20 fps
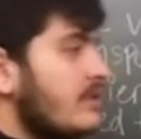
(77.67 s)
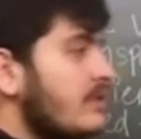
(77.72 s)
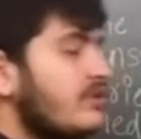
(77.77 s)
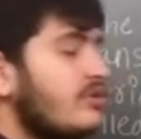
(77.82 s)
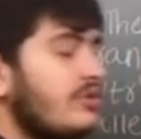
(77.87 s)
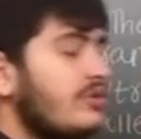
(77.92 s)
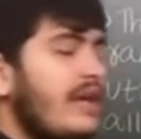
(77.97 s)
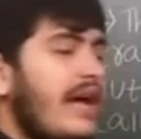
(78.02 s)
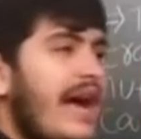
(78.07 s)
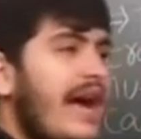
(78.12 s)

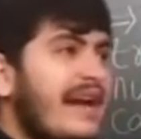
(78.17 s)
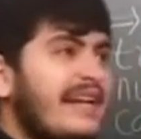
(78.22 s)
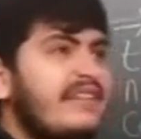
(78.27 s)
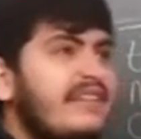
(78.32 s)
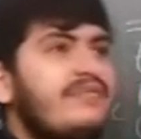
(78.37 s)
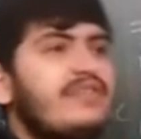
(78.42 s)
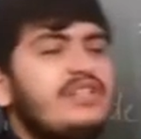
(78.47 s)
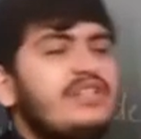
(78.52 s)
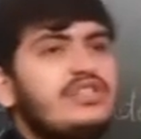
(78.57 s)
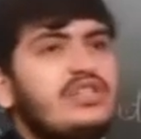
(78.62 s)
So the
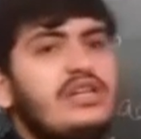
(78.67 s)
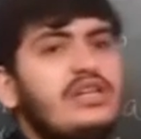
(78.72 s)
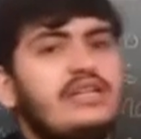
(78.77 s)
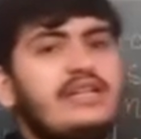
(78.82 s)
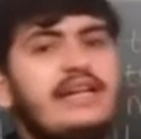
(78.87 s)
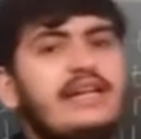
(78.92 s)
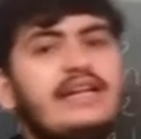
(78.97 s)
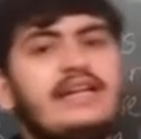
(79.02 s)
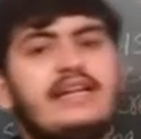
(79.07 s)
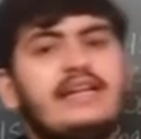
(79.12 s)
artificial
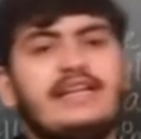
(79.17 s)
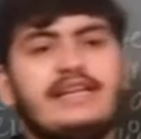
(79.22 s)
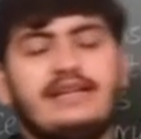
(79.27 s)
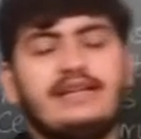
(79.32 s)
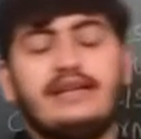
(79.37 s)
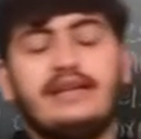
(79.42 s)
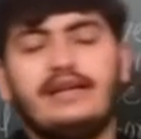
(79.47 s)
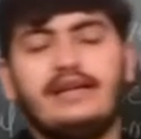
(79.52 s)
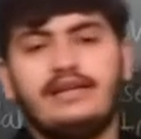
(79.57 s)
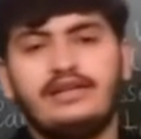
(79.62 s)

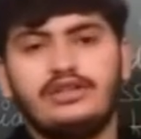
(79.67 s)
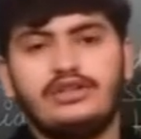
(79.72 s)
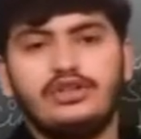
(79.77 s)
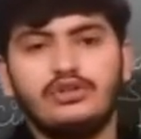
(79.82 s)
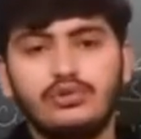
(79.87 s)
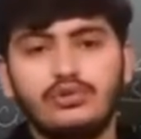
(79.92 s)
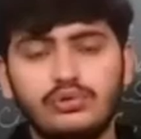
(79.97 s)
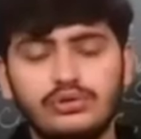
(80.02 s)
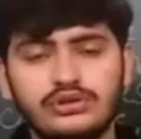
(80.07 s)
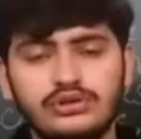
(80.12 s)
kidney
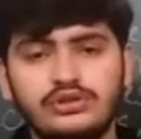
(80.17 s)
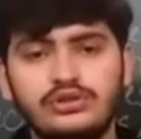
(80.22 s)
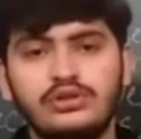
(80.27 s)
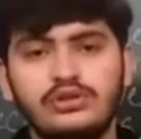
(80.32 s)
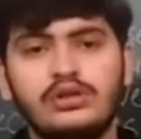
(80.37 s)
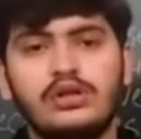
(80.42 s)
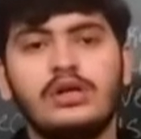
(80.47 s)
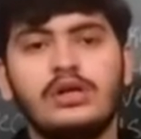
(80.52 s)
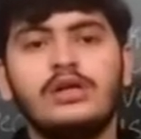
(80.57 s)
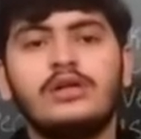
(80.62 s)
used
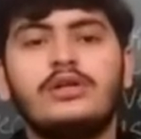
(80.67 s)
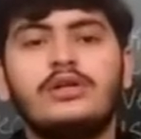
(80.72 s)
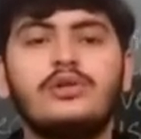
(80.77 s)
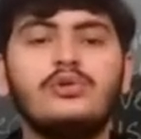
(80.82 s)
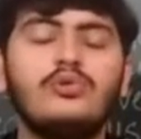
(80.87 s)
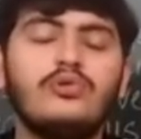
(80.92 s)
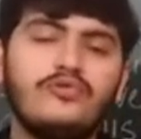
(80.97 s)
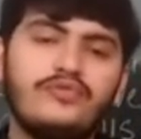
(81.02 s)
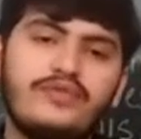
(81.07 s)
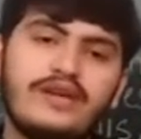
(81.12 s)

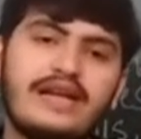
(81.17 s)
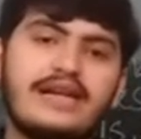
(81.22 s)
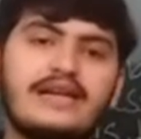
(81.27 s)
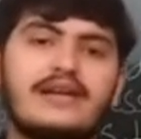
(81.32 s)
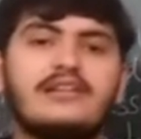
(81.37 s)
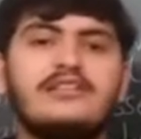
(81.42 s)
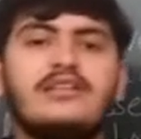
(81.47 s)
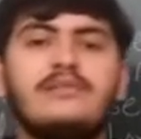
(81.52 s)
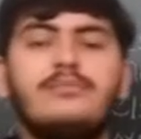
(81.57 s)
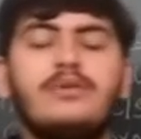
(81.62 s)
to
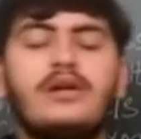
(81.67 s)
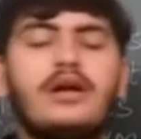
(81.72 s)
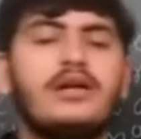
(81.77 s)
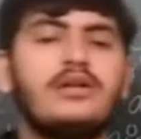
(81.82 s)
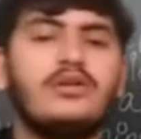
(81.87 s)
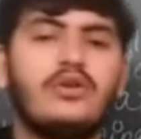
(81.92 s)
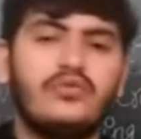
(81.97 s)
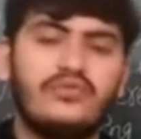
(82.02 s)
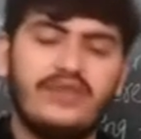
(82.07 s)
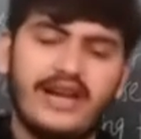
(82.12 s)
filter the
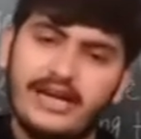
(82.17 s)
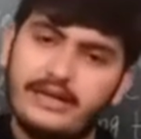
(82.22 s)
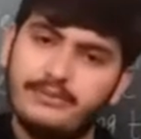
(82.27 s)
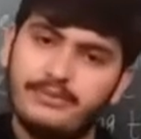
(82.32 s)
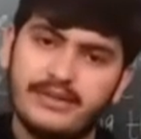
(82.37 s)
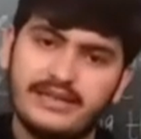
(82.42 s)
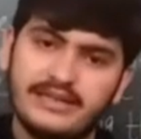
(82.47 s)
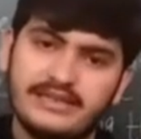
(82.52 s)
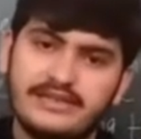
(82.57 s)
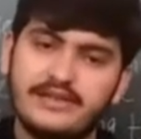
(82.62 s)
blood of
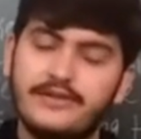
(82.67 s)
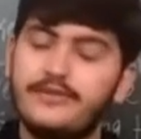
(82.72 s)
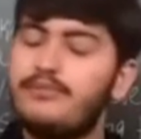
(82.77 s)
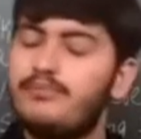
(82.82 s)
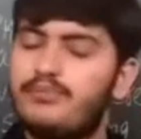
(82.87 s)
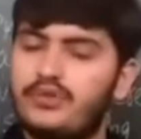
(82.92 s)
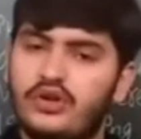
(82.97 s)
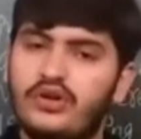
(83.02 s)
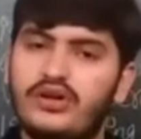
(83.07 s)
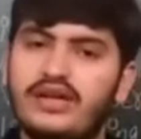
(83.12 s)
that
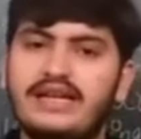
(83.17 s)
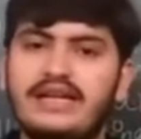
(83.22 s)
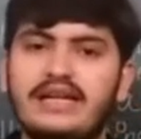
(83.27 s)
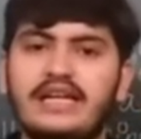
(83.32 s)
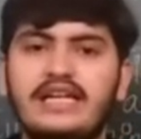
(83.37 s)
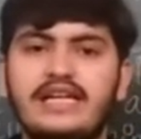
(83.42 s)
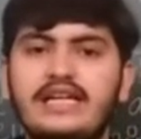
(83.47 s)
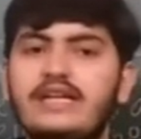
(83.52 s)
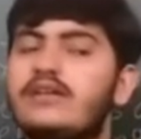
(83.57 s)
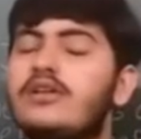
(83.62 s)
person
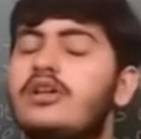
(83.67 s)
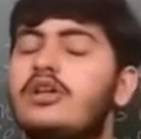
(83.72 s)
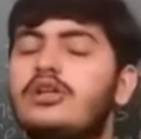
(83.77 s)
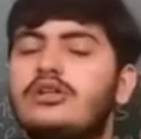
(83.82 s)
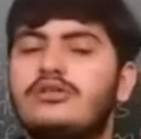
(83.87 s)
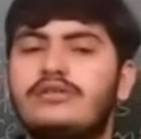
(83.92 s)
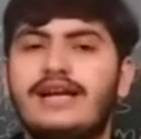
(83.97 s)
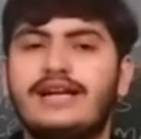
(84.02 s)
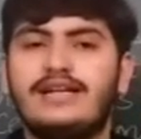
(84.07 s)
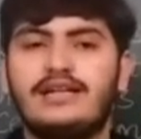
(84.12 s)

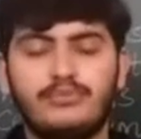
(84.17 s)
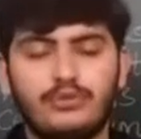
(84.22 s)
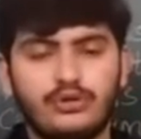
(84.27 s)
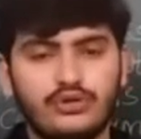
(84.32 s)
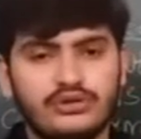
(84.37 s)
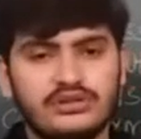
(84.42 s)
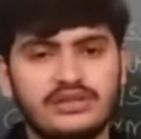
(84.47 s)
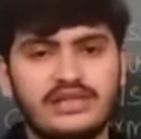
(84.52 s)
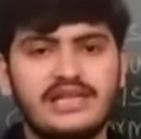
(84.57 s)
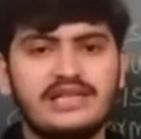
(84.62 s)
periodically. That the
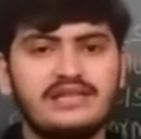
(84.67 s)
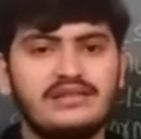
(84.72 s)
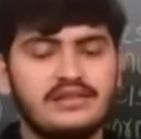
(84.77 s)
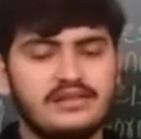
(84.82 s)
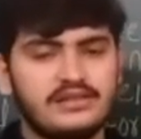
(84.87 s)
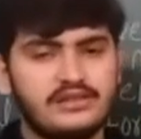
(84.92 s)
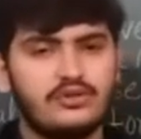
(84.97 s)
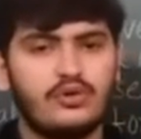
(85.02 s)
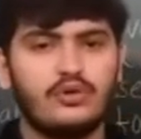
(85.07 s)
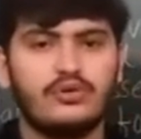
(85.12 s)

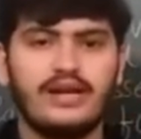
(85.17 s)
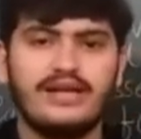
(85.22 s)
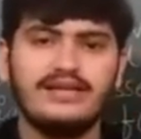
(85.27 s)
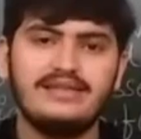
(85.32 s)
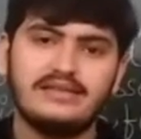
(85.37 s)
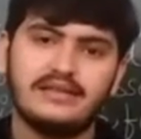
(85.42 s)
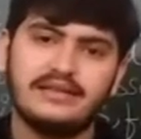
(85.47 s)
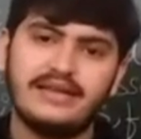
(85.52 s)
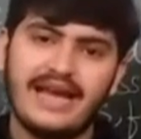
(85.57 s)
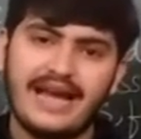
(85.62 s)
process is known
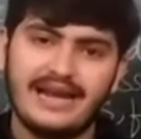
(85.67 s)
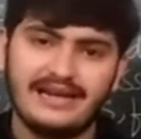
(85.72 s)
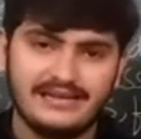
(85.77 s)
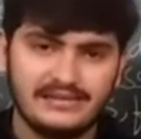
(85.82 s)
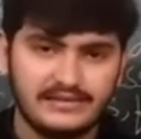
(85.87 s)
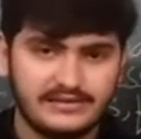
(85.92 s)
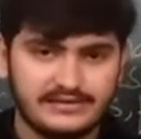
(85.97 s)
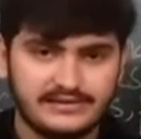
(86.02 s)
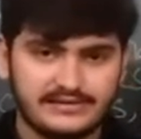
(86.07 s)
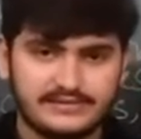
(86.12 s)
as
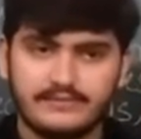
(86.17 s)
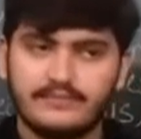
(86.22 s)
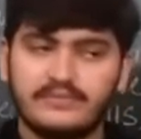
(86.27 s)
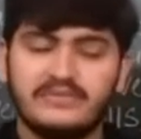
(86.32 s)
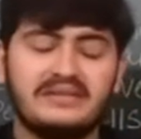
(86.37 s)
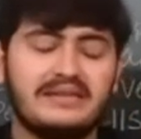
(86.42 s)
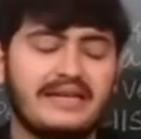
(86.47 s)
dialysis.